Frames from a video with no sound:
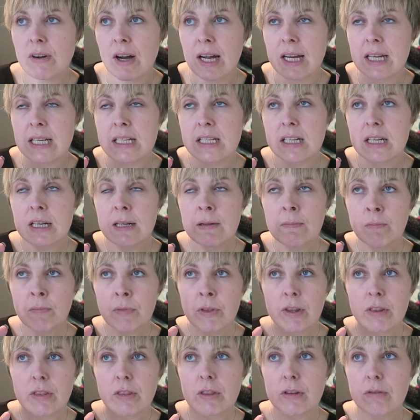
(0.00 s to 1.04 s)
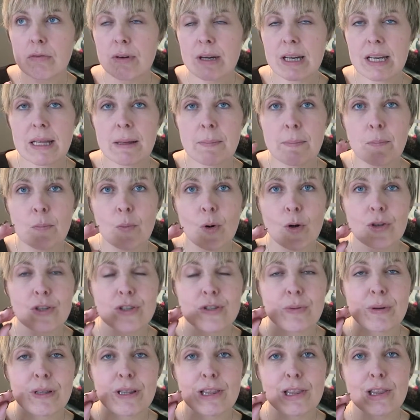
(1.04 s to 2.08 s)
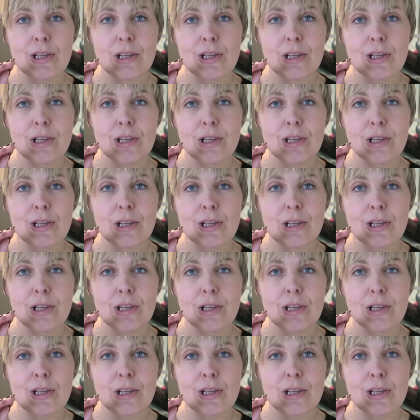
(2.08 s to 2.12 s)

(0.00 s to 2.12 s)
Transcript: Find the really ones with